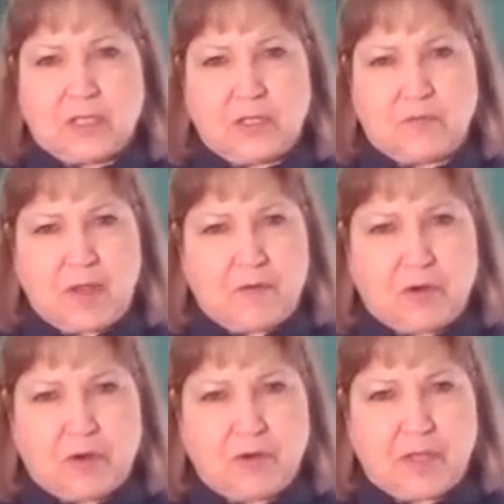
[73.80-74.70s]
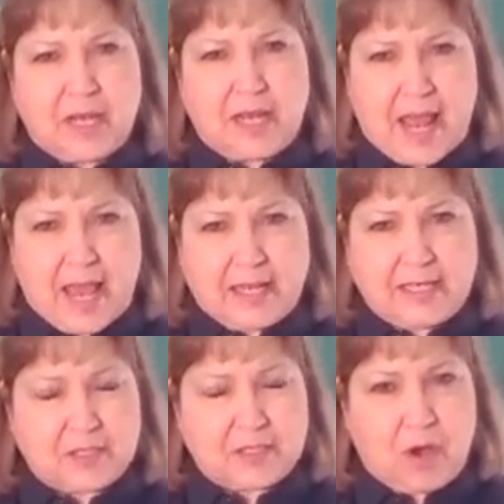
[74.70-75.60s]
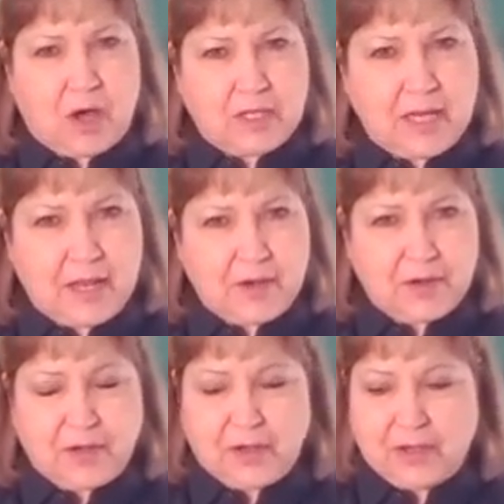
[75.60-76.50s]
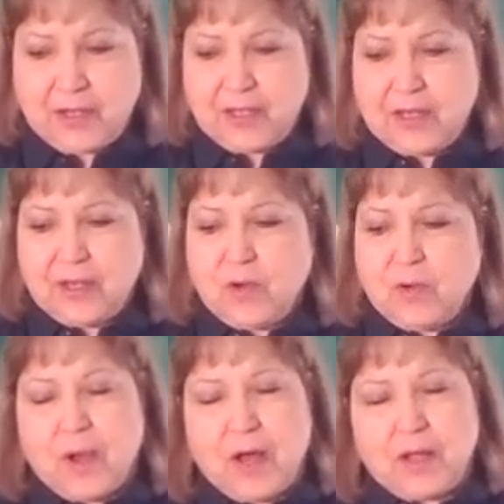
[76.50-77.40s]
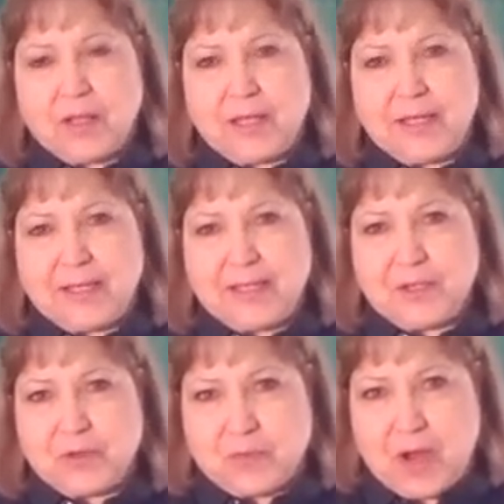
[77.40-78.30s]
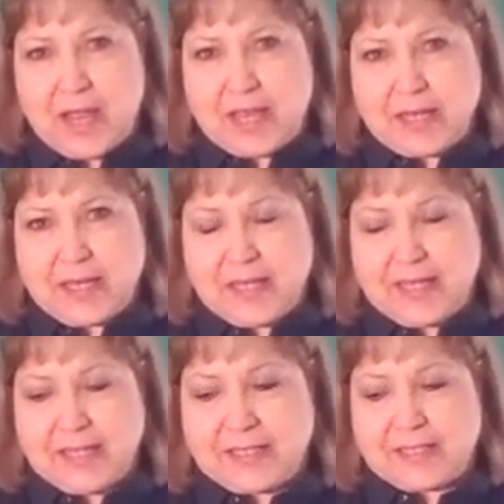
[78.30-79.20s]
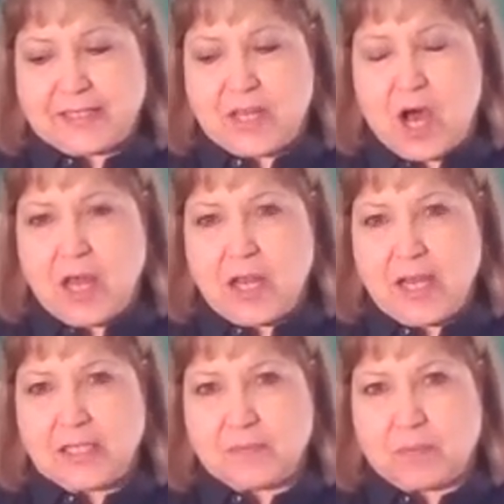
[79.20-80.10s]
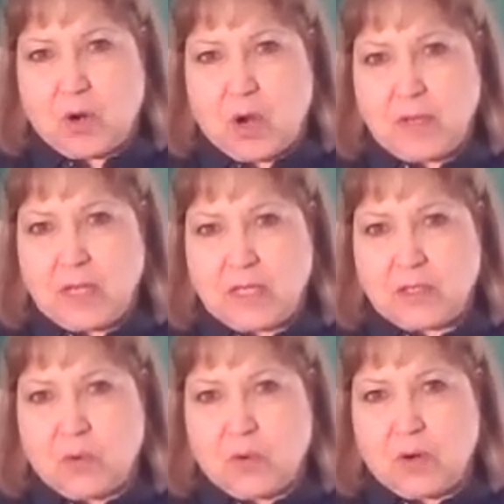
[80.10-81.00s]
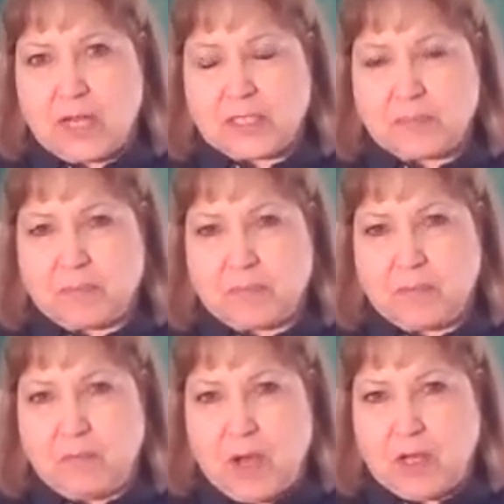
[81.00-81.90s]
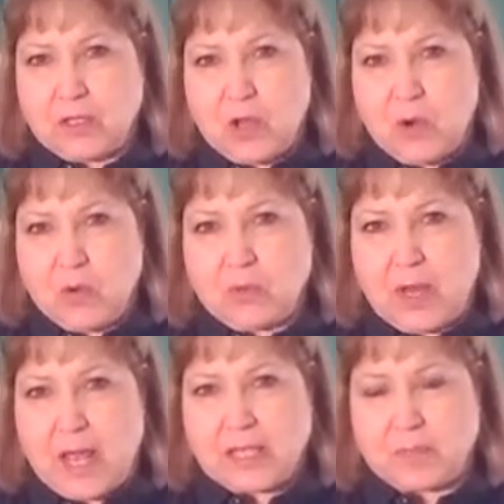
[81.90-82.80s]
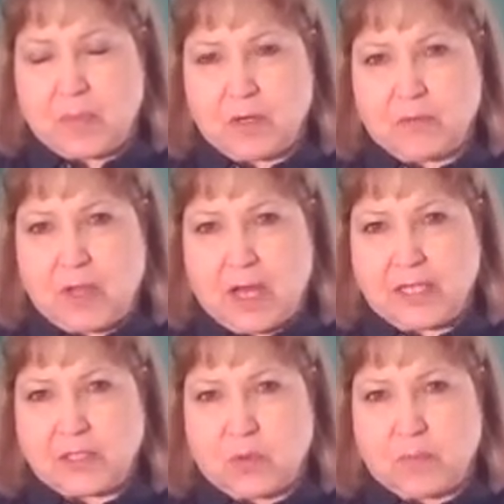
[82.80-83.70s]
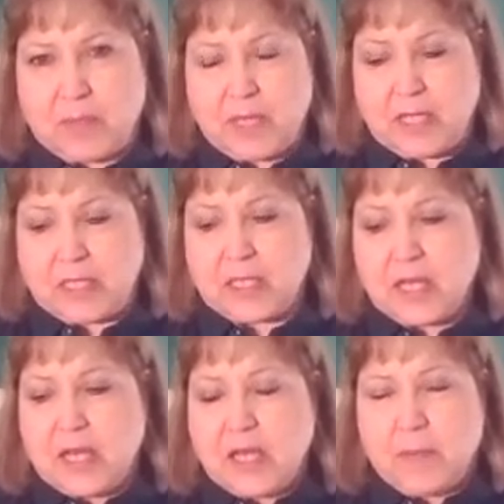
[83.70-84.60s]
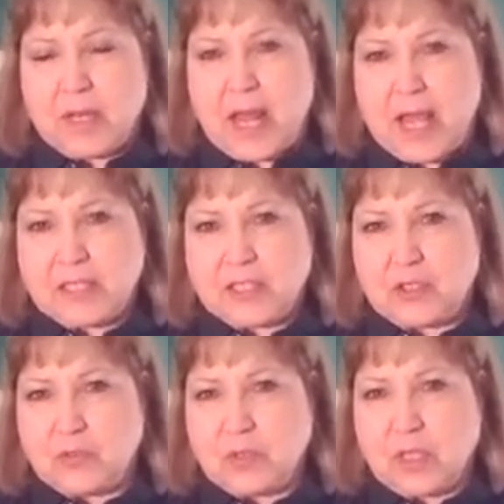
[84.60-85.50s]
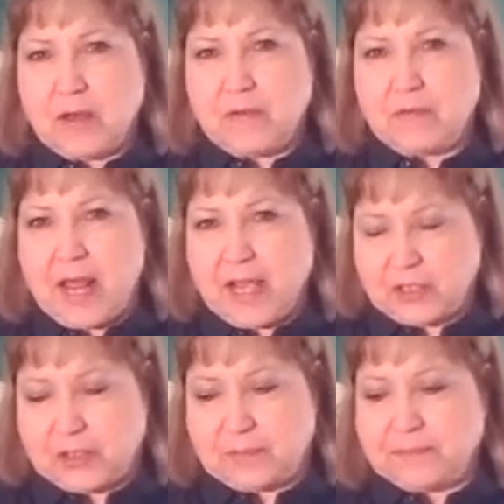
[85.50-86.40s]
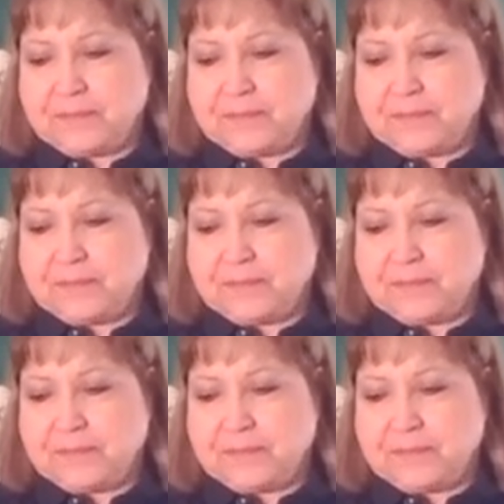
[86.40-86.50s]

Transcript: You've never heard that an ant is a pollinator? Well, you're right. It's not as prominent or as well known as butterflies or bees, but ants do love nectar.